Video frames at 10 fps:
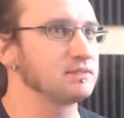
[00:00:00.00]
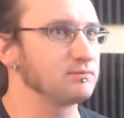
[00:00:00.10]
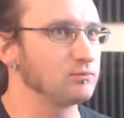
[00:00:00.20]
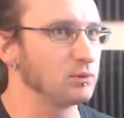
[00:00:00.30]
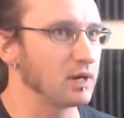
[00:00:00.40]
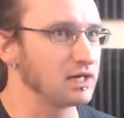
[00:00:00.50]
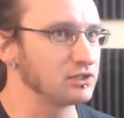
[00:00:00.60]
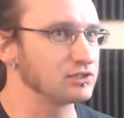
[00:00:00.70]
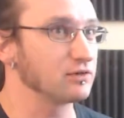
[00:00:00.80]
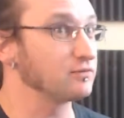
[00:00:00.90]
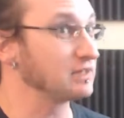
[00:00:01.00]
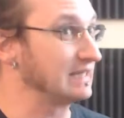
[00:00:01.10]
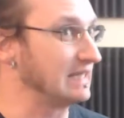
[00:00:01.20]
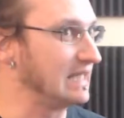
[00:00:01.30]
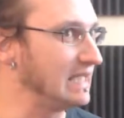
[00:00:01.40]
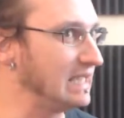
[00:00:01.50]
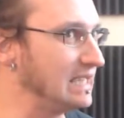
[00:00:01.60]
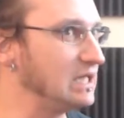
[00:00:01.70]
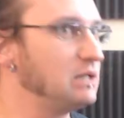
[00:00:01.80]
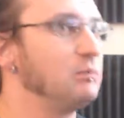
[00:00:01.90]
remind yourself to
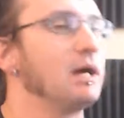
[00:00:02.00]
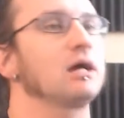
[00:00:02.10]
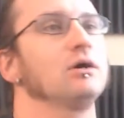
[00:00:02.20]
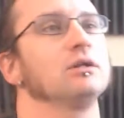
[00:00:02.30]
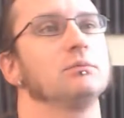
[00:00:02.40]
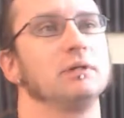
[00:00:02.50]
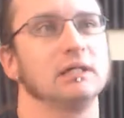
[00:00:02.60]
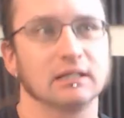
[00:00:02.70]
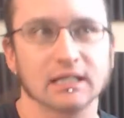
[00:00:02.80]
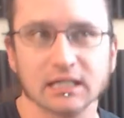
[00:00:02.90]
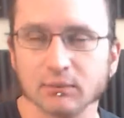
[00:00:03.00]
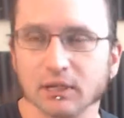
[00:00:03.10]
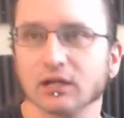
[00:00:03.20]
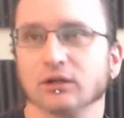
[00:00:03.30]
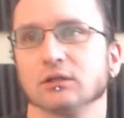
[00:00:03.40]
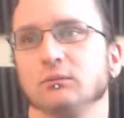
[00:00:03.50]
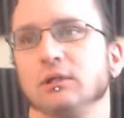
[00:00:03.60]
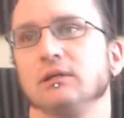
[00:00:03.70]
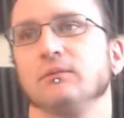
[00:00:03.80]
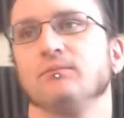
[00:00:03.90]
lay back on the beat, lay back on the
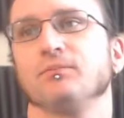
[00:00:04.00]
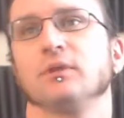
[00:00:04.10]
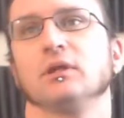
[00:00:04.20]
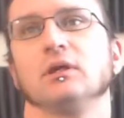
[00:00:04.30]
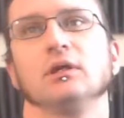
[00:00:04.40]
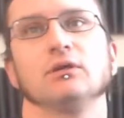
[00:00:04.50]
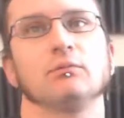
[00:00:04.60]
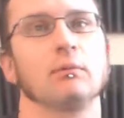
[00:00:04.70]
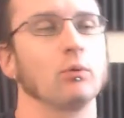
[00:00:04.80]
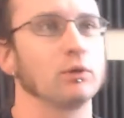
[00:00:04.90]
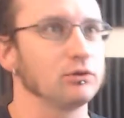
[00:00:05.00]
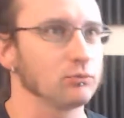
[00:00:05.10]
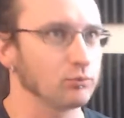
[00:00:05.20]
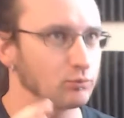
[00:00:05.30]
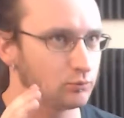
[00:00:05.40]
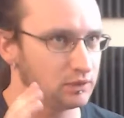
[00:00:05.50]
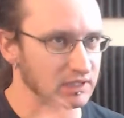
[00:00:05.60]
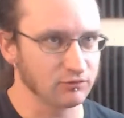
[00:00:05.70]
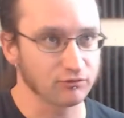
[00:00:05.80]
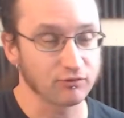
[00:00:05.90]
beat. So remember, we we need
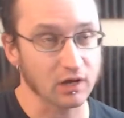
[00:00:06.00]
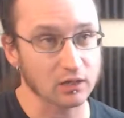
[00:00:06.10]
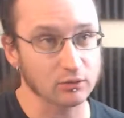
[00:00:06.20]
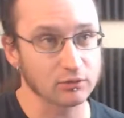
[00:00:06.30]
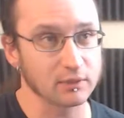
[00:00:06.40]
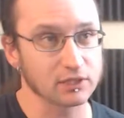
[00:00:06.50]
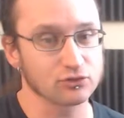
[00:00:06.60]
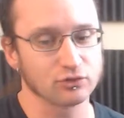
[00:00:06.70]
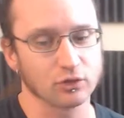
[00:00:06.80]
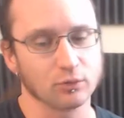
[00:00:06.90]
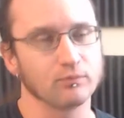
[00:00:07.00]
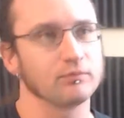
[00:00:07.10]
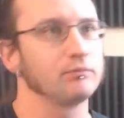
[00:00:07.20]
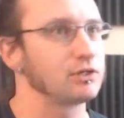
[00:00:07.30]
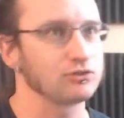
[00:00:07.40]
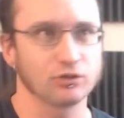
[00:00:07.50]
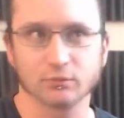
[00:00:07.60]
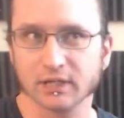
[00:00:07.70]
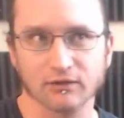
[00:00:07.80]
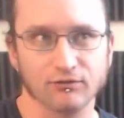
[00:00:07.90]
to follow the metronome. Metronome
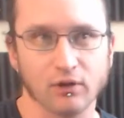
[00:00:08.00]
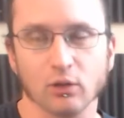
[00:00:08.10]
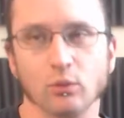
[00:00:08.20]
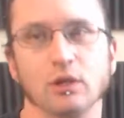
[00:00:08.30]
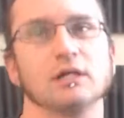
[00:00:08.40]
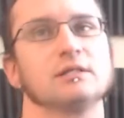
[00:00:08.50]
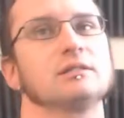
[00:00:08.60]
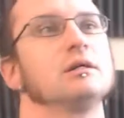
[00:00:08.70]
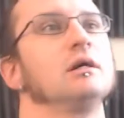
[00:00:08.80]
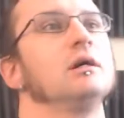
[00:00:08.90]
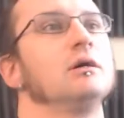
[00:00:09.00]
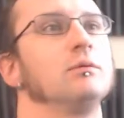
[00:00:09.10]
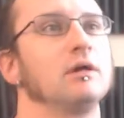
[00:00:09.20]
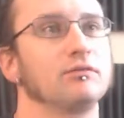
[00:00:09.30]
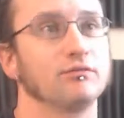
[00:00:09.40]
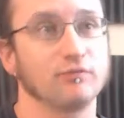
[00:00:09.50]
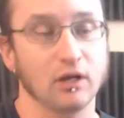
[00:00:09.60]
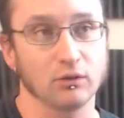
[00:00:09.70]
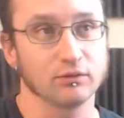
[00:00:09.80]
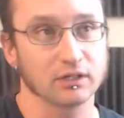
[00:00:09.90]
can't follow us. We have to
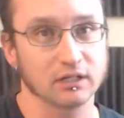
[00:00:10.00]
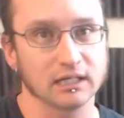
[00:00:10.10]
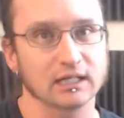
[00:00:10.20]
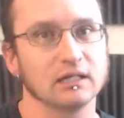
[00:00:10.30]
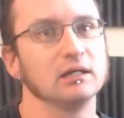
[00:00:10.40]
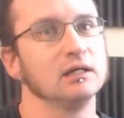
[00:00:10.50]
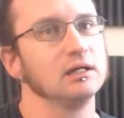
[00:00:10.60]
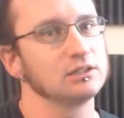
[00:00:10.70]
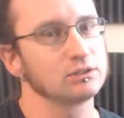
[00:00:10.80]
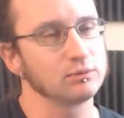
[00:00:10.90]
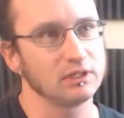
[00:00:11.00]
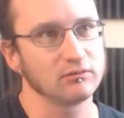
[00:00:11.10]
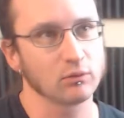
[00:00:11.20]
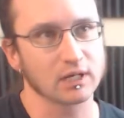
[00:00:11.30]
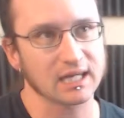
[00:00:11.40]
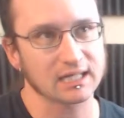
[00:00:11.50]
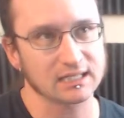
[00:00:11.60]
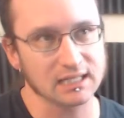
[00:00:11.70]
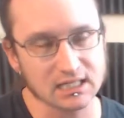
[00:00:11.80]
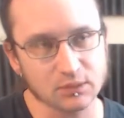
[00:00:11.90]
follow the click. So we never want to
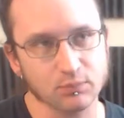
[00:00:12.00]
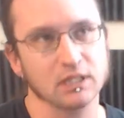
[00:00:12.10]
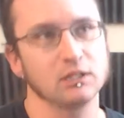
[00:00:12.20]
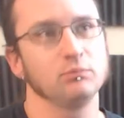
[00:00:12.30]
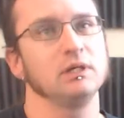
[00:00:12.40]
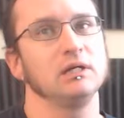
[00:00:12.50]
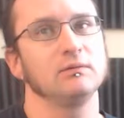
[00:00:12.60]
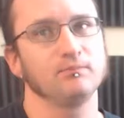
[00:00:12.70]
anticipate the beat.